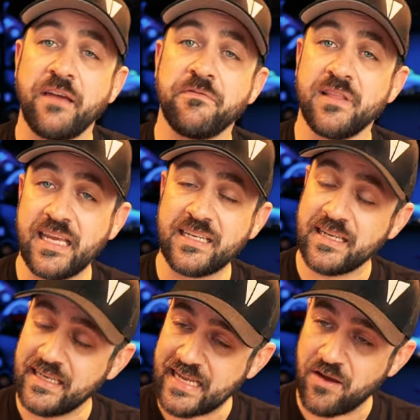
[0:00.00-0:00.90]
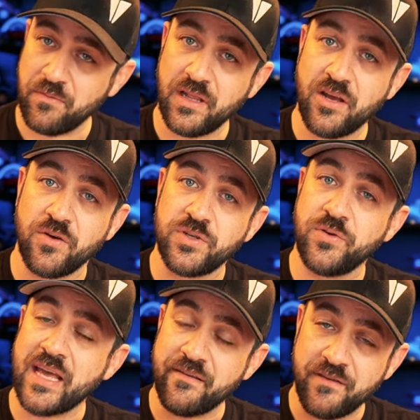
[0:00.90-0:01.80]
I've linked down below
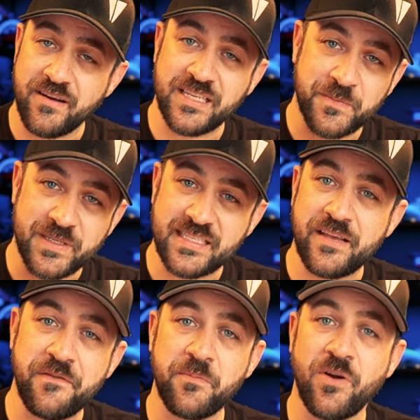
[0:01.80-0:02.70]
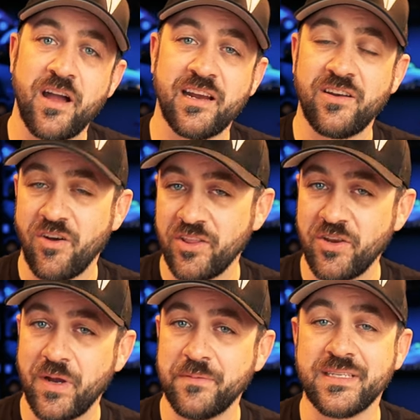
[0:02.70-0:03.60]
to that very specific product on
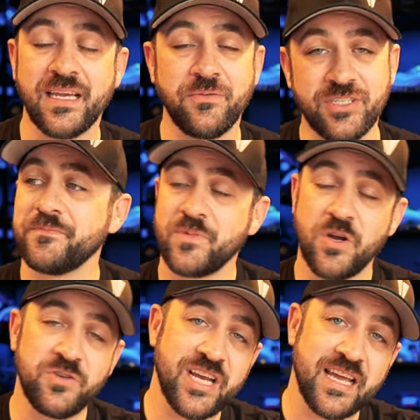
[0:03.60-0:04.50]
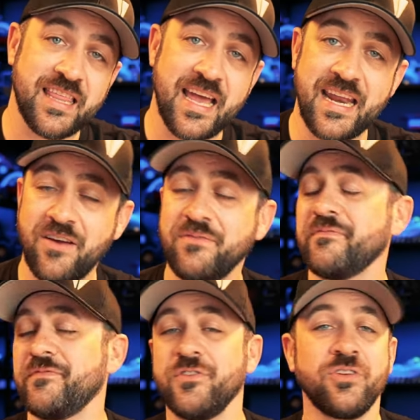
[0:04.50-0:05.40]
their website, which go check that out
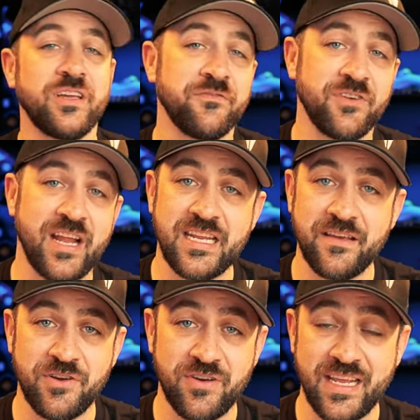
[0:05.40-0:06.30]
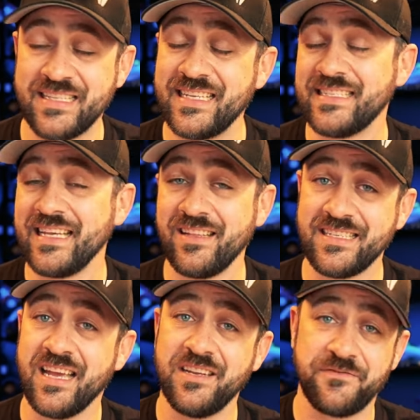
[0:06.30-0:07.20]
if you're looking for any of your needs. They sell a
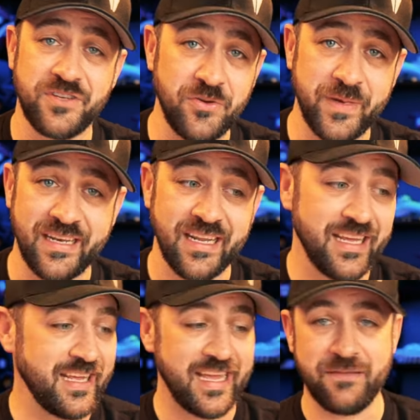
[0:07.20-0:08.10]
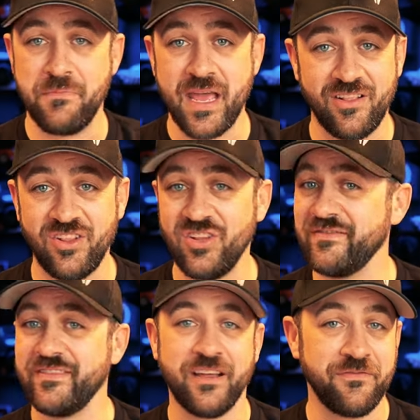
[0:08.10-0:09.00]
ton of tubing and metal
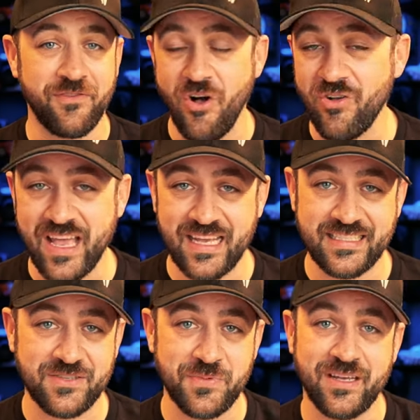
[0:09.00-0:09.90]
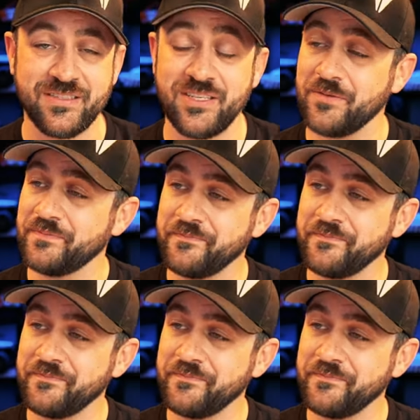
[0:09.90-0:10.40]
of all kinds as well. So